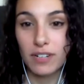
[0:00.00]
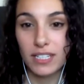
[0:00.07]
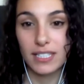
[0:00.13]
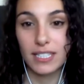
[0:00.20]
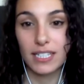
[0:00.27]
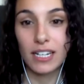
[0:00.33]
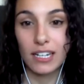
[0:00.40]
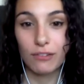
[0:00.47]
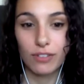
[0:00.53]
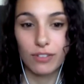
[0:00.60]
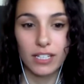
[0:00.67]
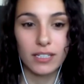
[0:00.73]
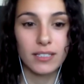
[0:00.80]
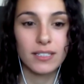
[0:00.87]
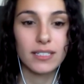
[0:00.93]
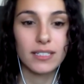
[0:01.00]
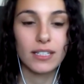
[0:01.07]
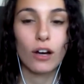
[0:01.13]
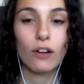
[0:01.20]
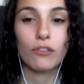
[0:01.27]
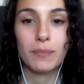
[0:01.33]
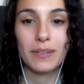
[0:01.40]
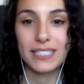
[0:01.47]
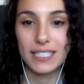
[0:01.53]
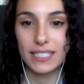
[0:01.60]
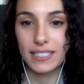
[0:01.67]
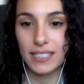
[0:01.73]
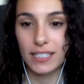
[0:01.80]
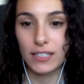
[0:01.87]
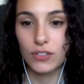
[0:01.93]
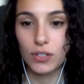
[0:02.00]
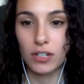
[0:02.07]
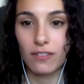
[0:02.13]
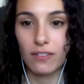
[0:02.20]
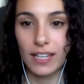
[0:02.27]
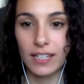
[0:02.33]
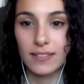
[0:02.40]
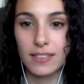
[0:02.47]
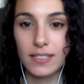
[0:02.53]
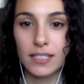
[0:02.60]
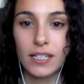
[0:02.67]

significance of a mass extinction event?